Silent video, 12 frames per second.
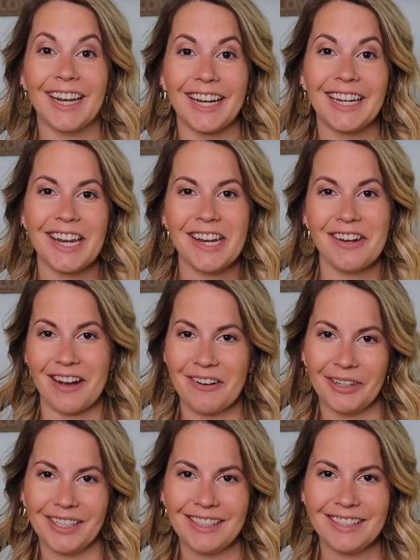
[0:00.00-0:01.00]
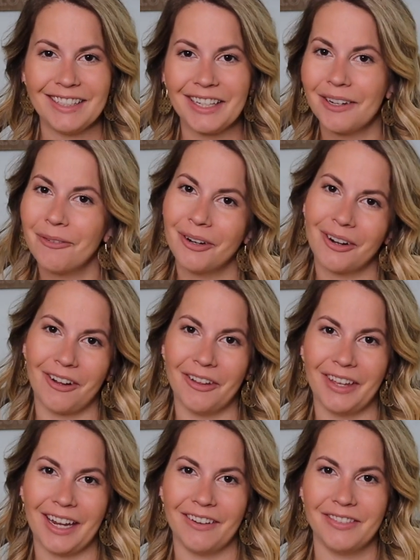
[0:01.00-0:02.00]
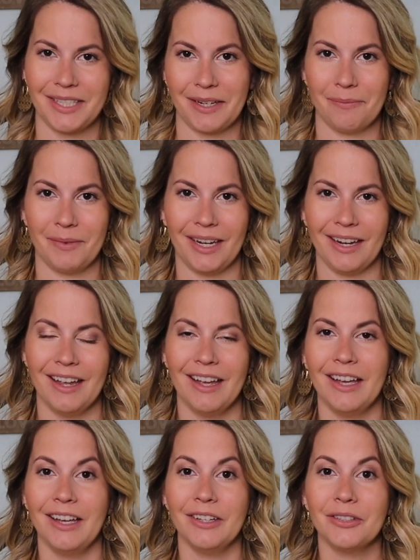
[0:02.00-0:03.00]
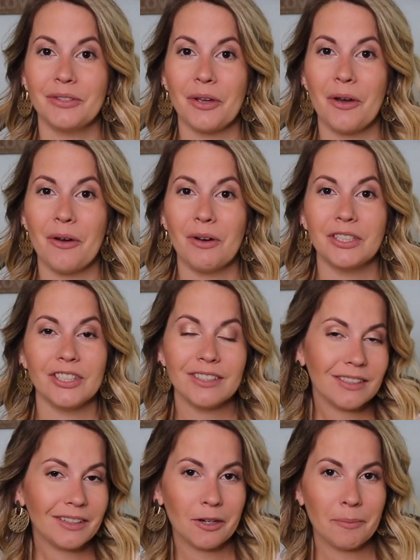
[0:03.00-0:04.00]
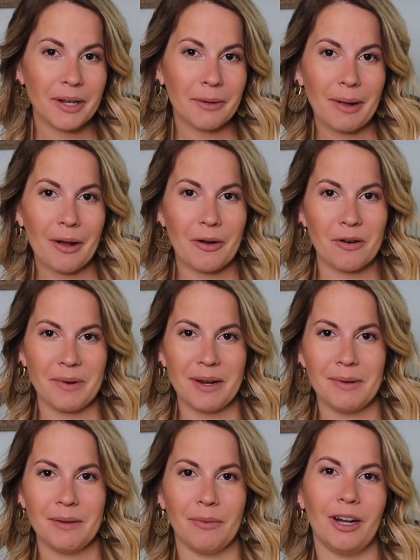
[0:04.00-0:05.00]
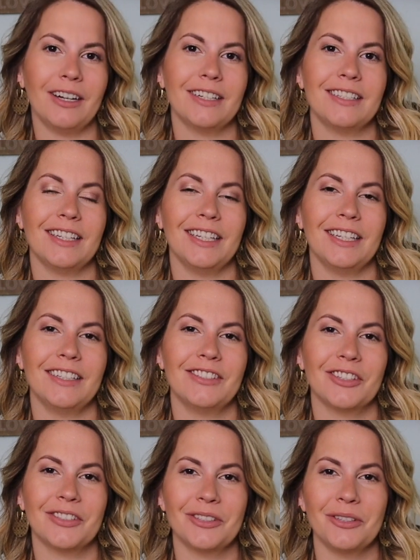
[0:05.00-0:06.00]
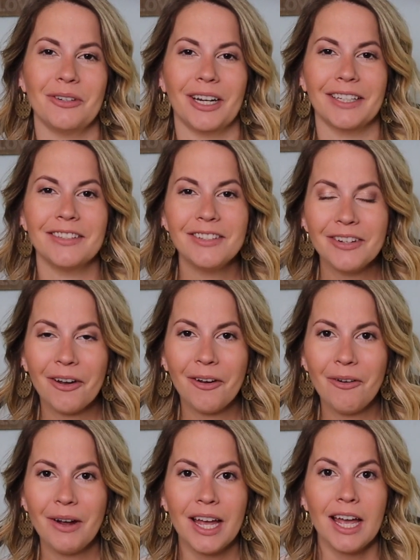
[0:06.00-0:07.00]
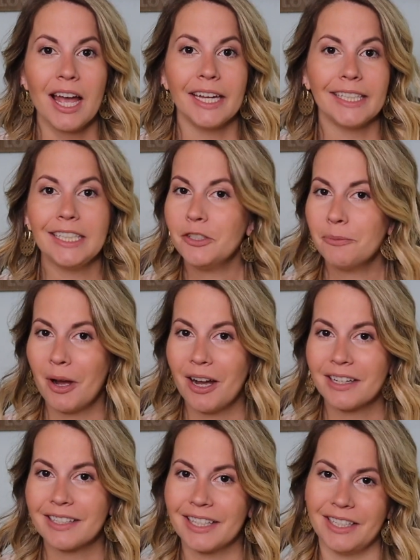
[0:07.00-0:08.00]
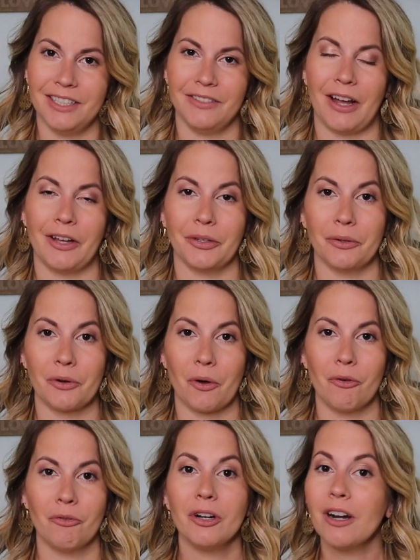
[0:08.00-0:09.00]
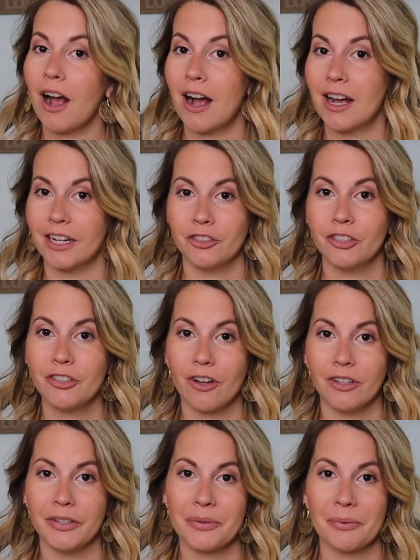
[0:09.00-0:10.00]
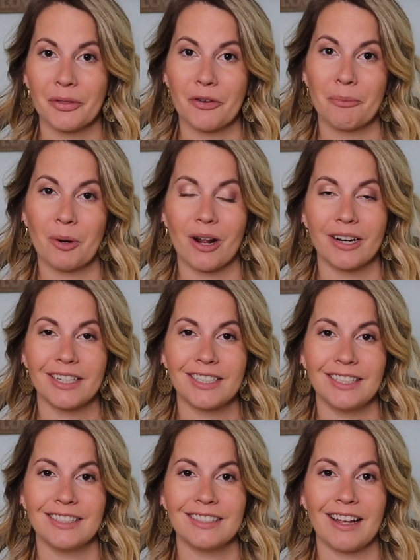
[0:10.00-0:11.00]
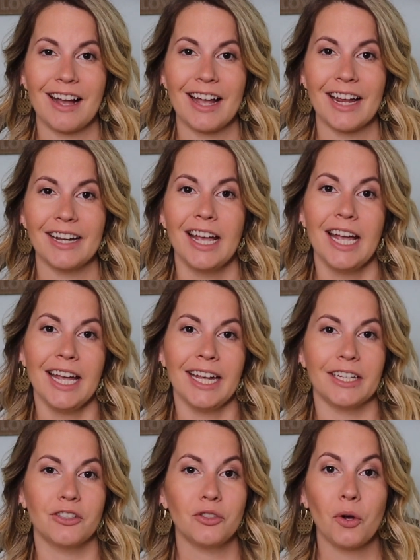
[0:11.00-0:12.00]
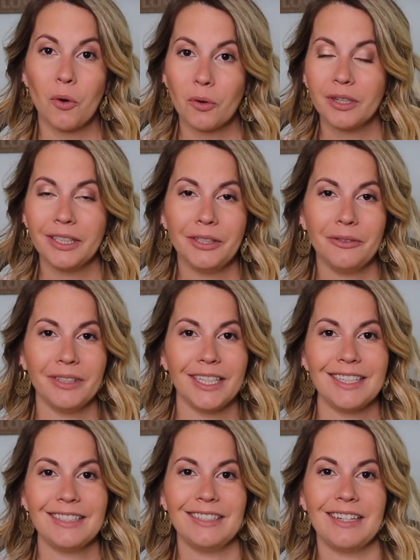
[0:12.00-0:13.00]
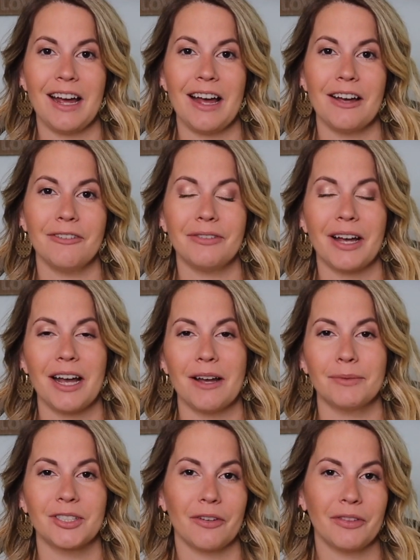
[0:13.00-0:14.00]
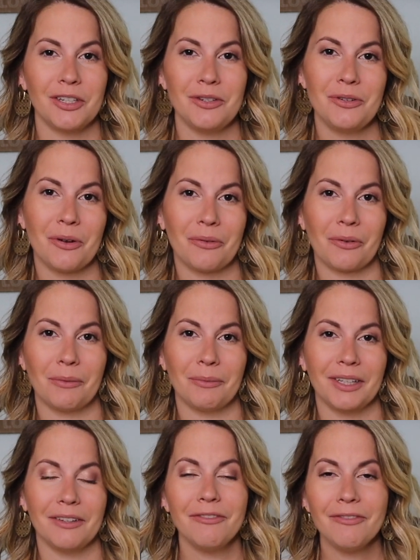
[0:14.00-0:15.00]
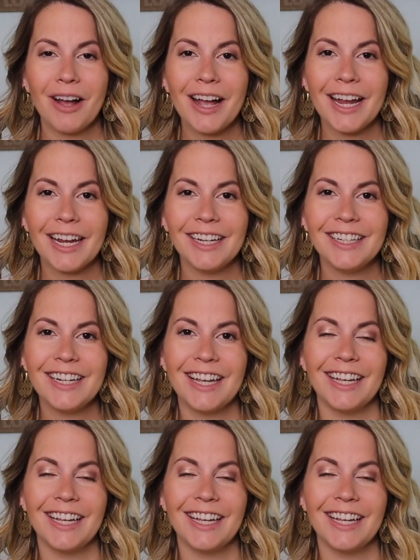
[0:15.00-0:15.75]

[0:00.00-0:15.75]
and I cannot wait to see what all they have sent me. So just a little bit about O Baby boxes, just so you guys know, each box is valued over a $100 worth of product inside. It's totally unique stuff, um, stuff that you don't normally find